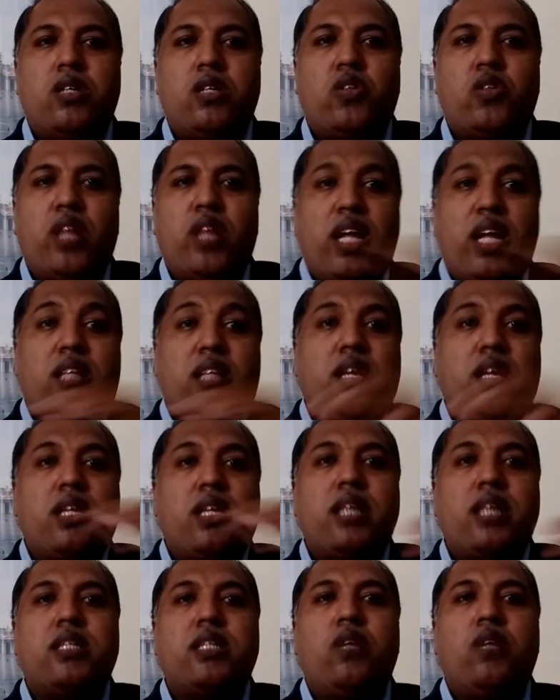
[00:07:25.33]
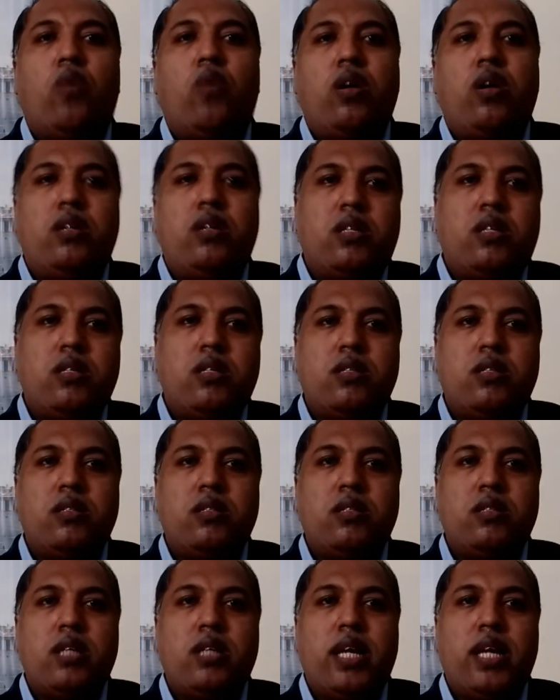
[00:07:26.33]
So there are three things involved
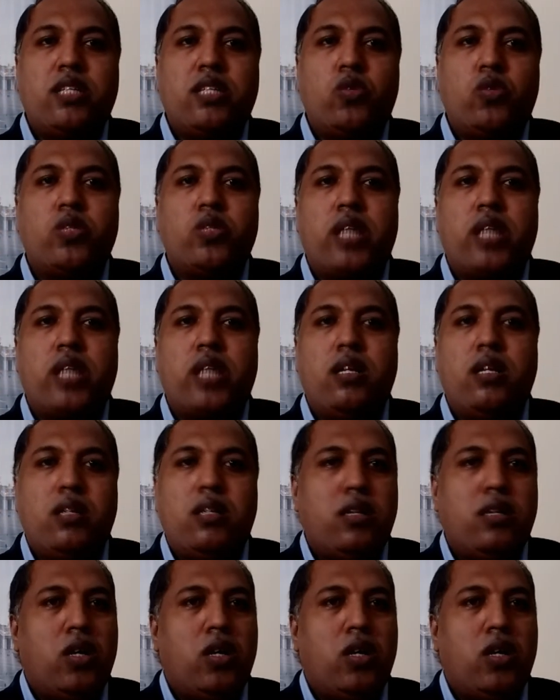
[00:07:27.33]
in suicidal.